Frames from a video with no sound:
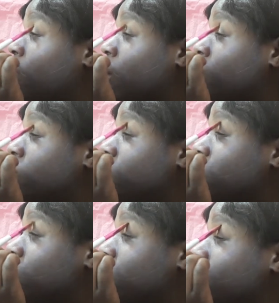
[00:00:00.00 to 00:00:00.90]
And I'm
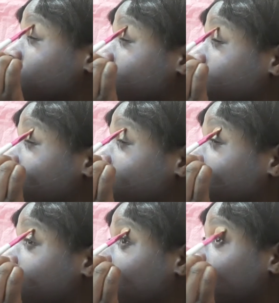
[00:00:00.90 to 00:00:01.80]
just going to
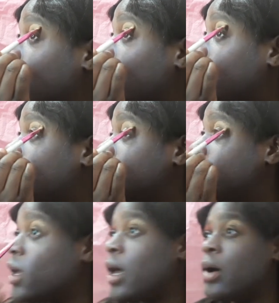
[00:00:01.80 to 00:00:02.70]
conceal my eyes
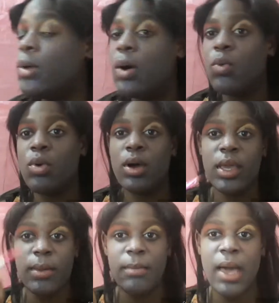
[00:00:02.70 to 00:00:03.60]
to how I
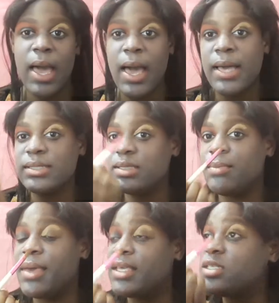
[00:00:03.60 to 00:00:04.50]
want my eyes to
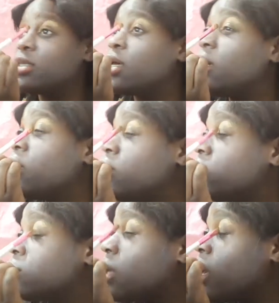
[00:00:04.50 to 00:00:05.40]
match the
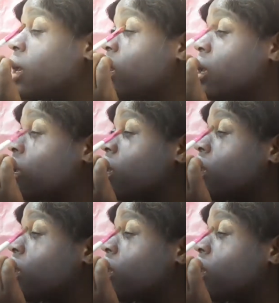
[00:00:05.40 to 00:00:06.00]
other side.